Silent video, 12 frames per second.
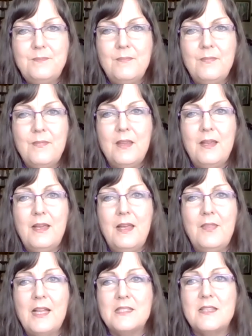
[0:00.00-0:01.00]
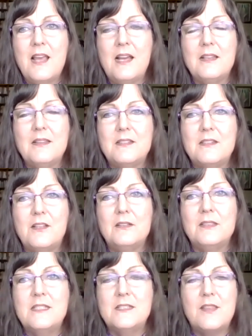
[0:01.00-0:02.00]
And that leads us
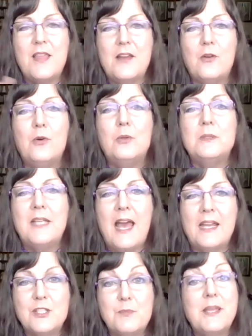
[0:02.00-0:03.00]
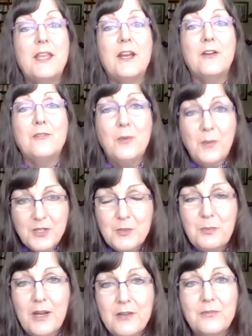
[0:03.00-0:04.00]
to that old adage, be careful what you pray
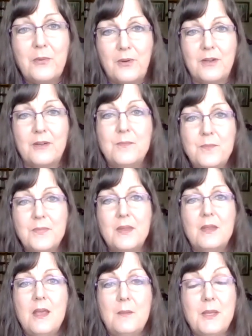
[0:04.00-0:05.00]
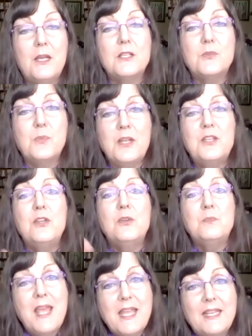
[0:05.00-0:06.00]
for. Because when you
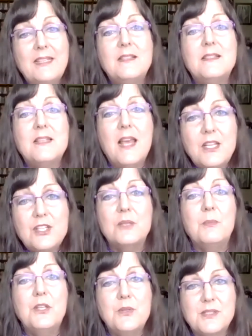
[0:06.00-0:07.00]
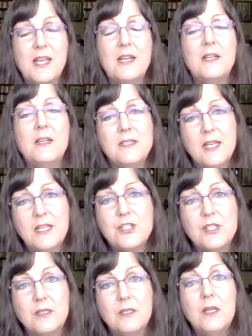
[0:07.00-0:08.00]
make an intention, when you set an
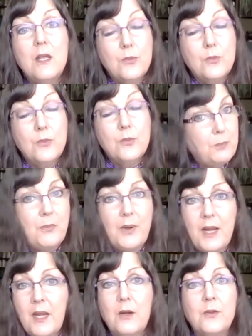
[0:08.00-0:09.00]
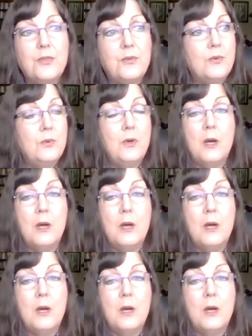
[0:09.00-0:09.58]
intention through a prayer, through a